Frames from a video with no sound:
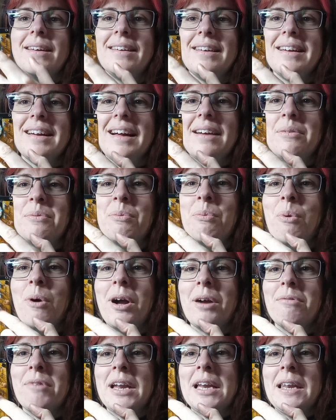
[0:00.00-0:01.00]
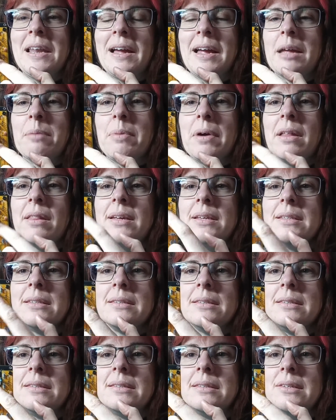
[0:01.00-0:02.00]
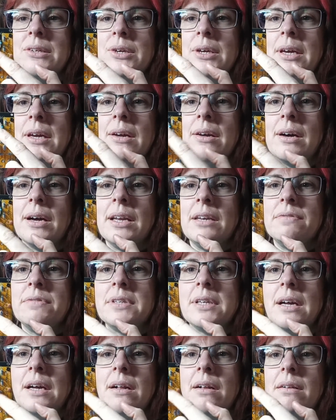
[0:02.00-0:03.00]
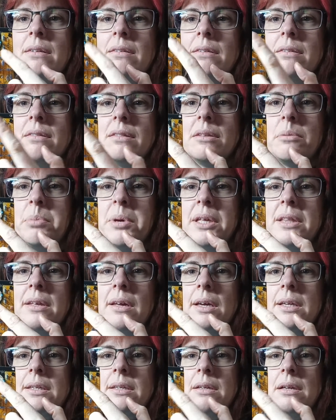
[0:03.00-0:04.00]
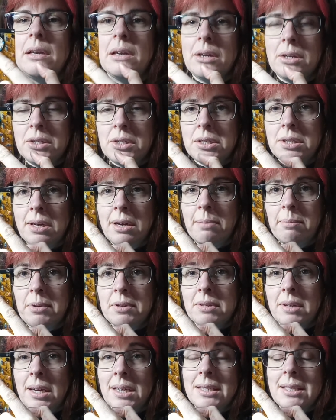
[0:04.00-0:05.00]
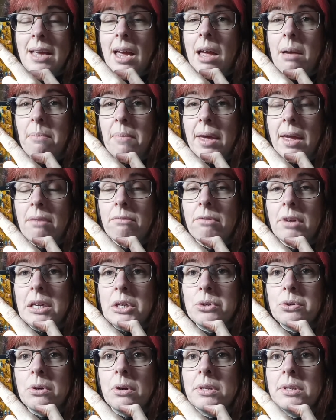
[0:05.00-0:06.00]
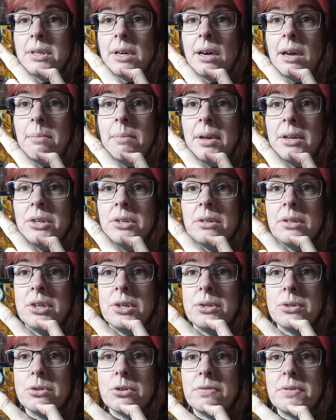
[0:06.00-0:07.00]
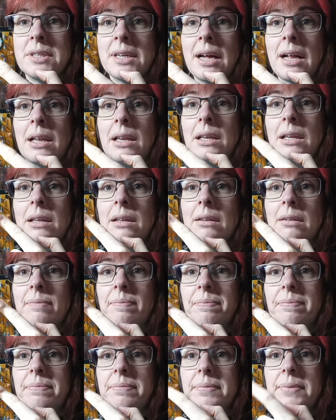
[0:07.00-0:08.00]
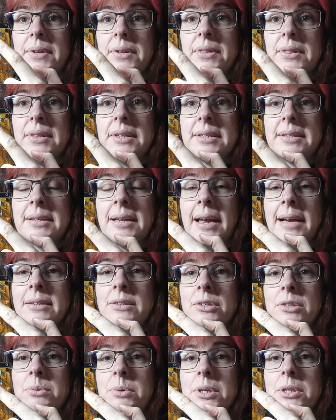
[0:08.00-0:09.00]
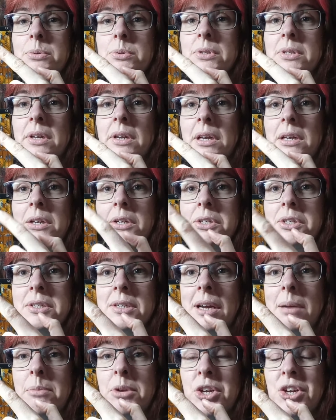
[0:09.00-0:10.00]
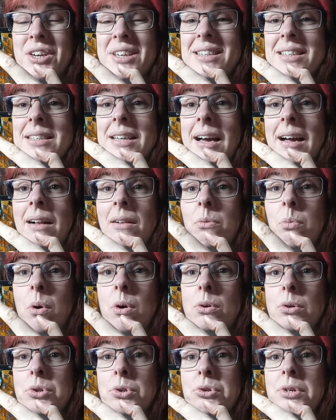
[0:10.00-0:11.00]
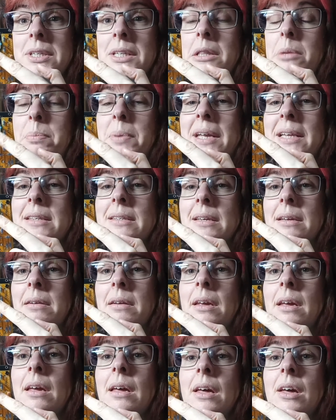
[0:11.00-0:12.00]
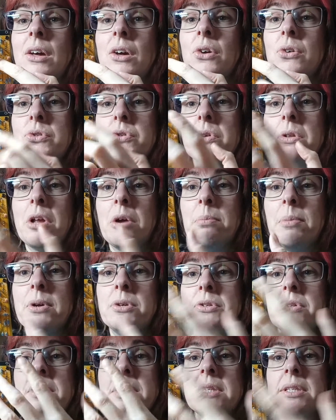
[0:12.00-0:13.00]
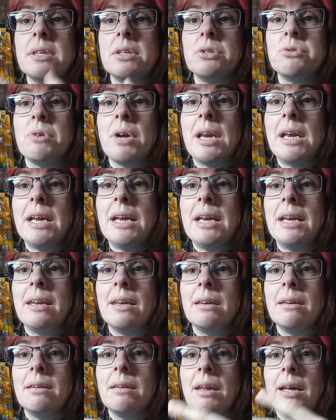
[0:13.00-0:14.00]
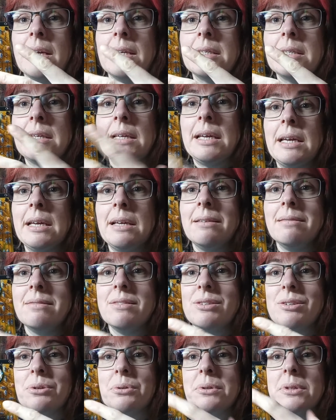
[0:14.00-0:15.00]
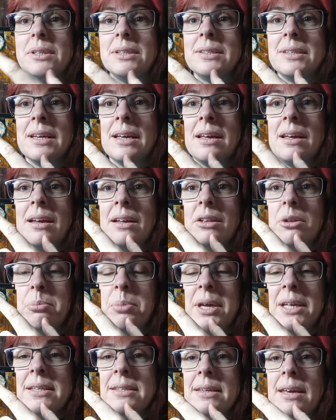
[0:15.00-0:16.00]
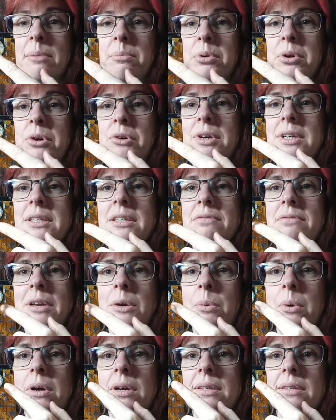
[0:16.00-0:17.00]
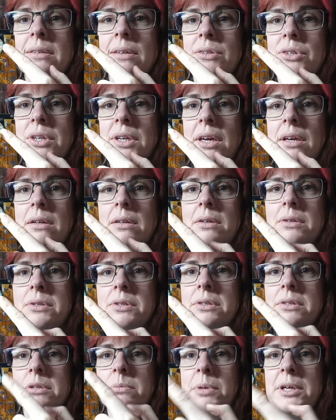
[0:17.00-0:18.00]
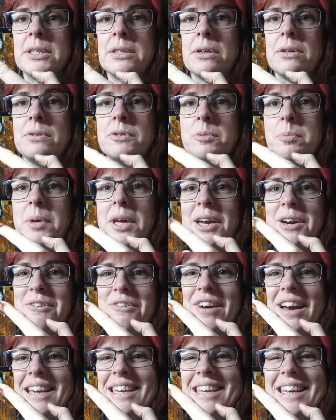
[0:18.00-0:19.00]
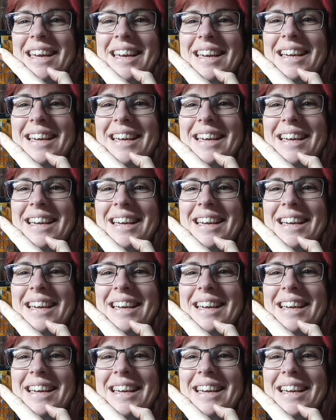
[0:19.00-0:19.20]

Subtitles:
What I really like about this is you can kind of tell the bit that I did at lunchtime, because like I say, I'm getting really short on time, and you can sort of tell that the selector switch was done at lunchtime, and you can tell what order I did the pins in, because although most of this is really nicely soldered, the pins get progressively worse as you get closer to my toast being ready.